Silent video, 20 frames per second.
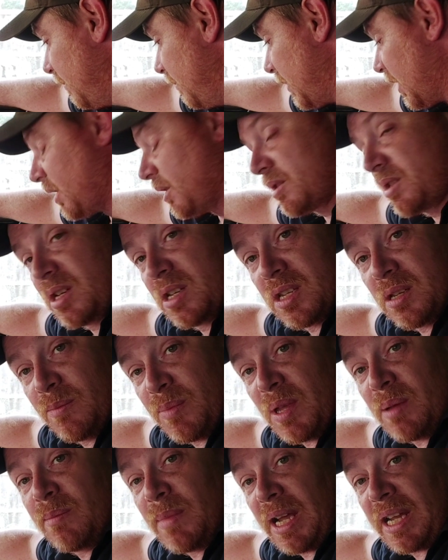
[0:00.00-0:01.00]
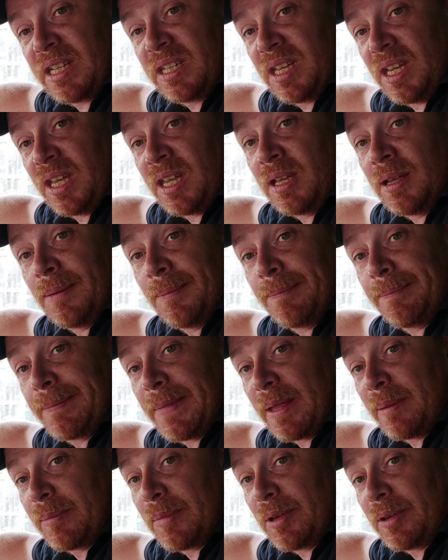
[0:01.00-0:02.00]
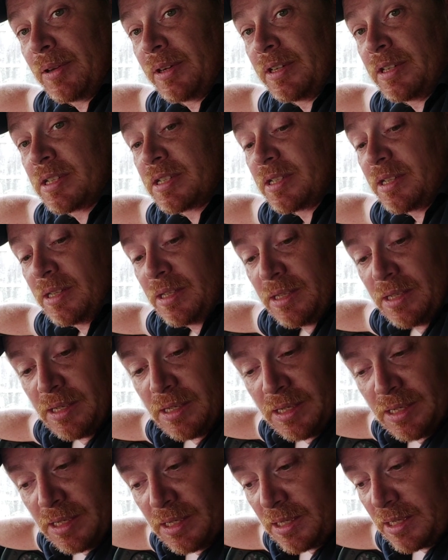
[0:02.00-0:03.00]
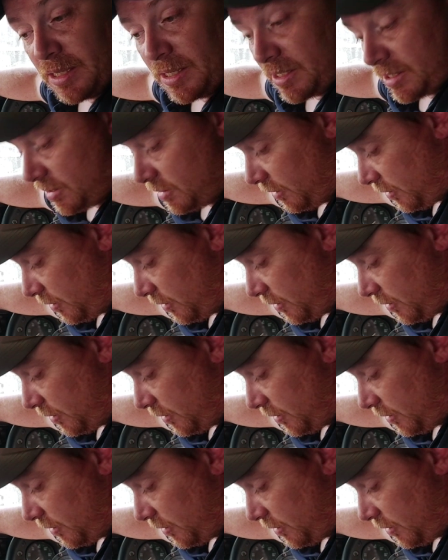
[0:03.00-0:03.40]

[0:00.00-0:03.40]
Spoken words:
because it's a bit manky. I'll be honest, it's